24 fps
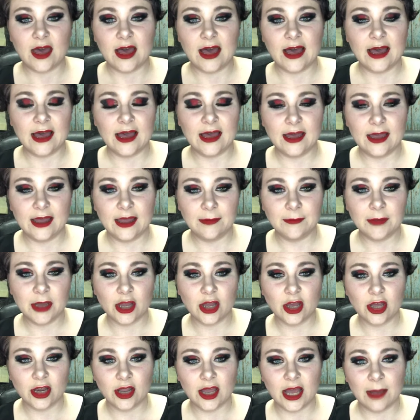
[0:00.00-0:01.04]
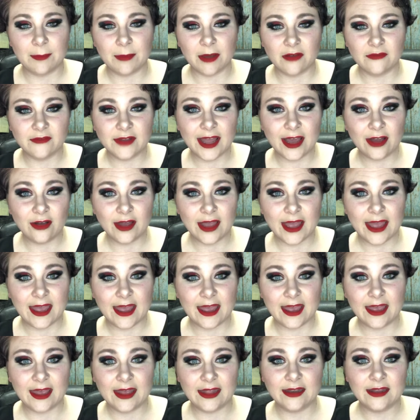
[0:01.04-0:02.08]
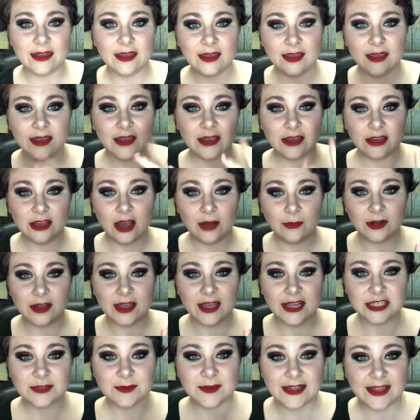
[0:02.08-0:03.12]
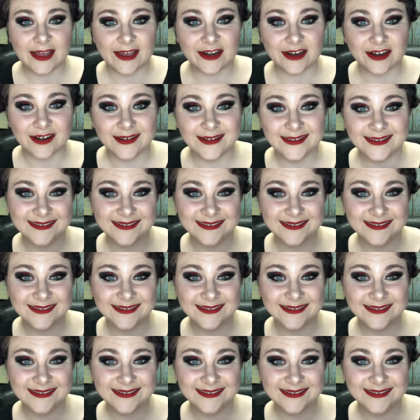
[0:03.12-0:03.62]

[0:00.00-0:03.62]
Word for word: I'm going to hop off now and y'all will catch me later.